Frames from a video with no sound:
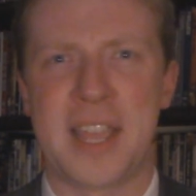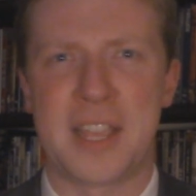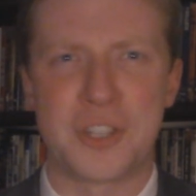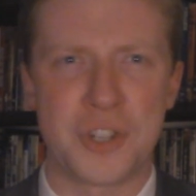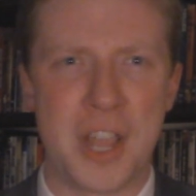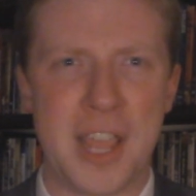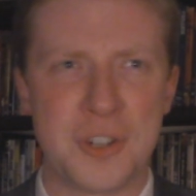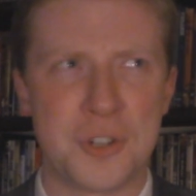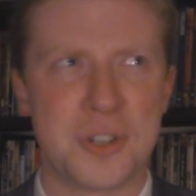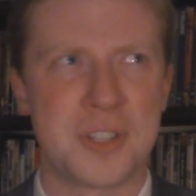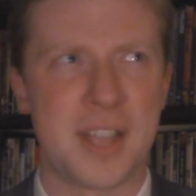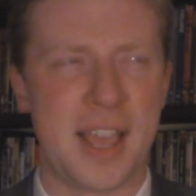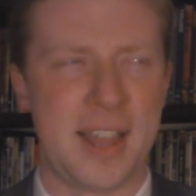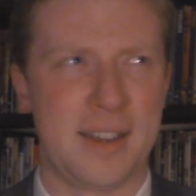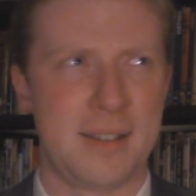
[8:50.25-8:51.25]
exchanges
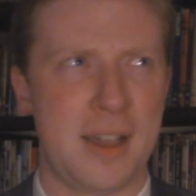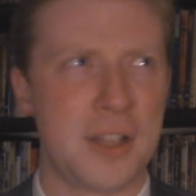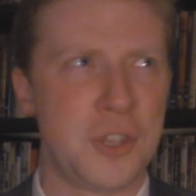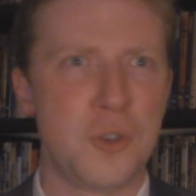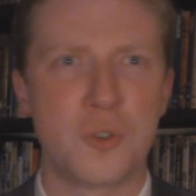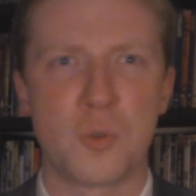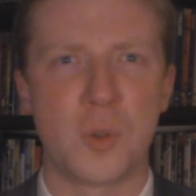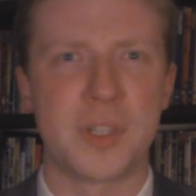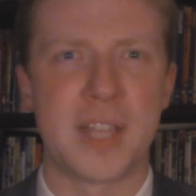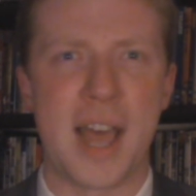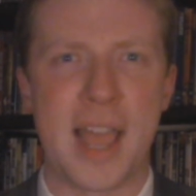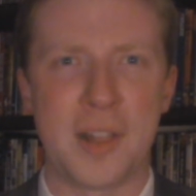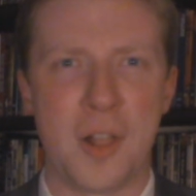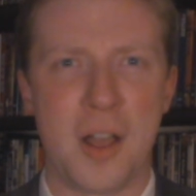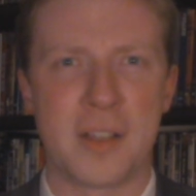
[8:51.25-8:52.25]
and unusual
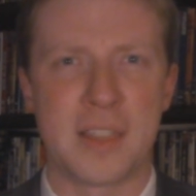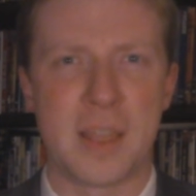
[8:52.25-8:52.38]
dialogue